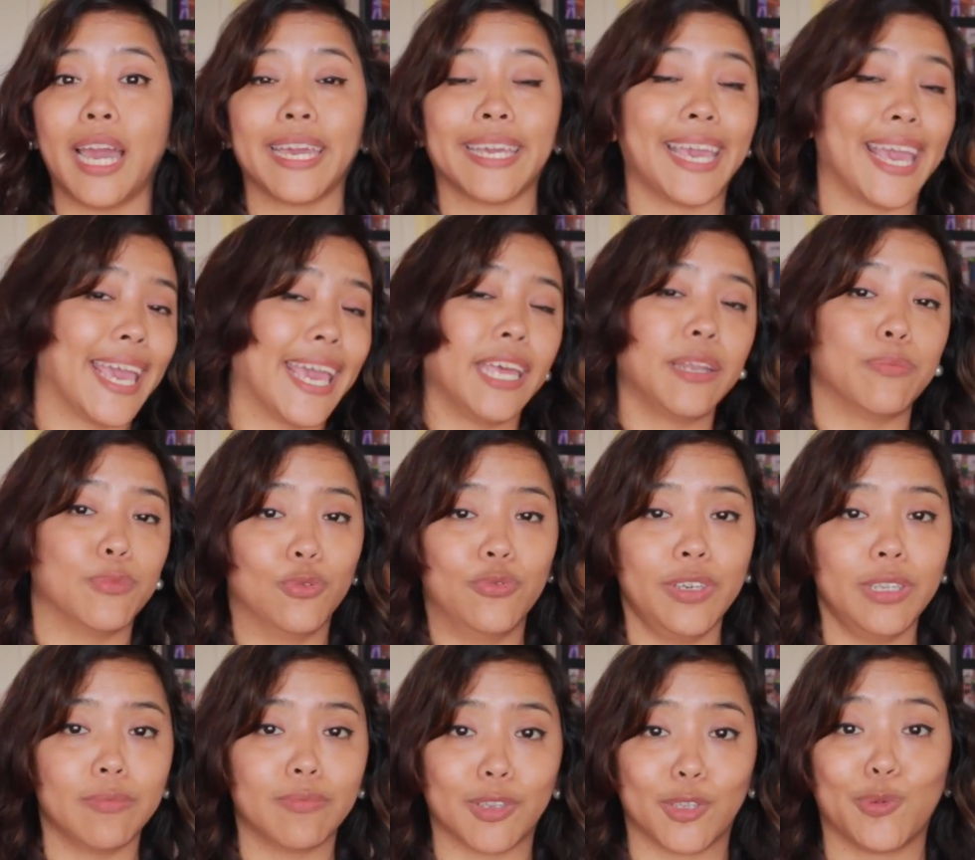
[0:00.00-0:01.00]
I can't move
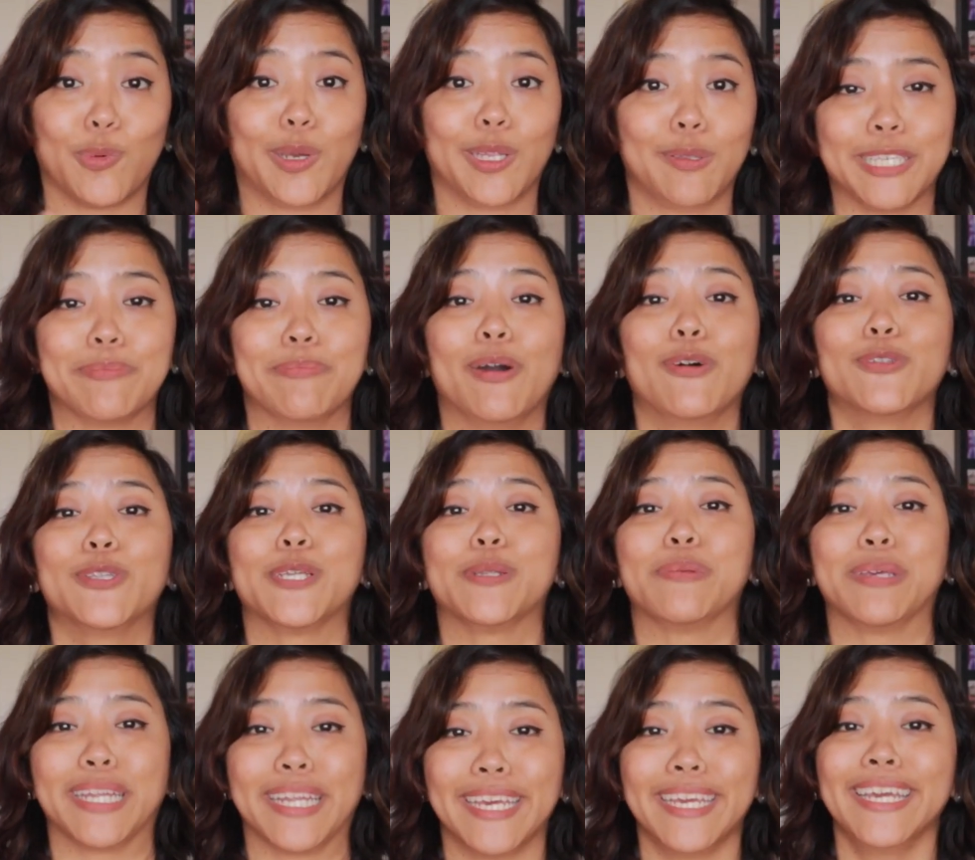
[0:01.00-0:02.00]
it. That's why it's a mountain
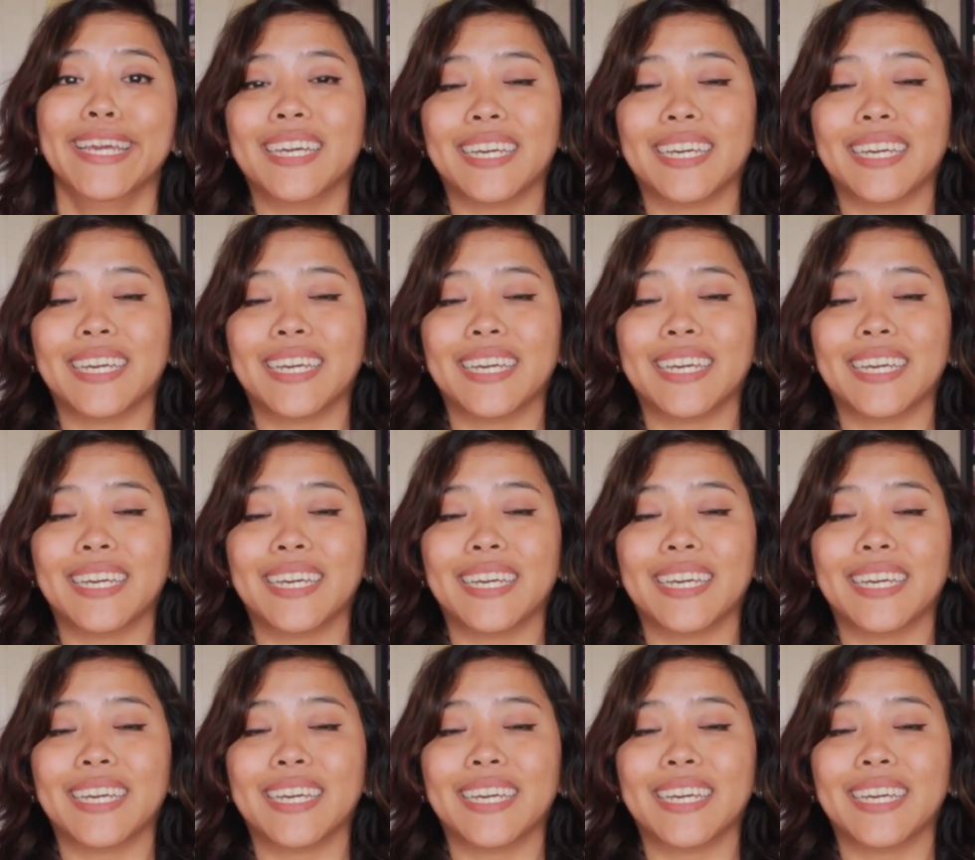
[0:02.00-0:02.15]
meeting.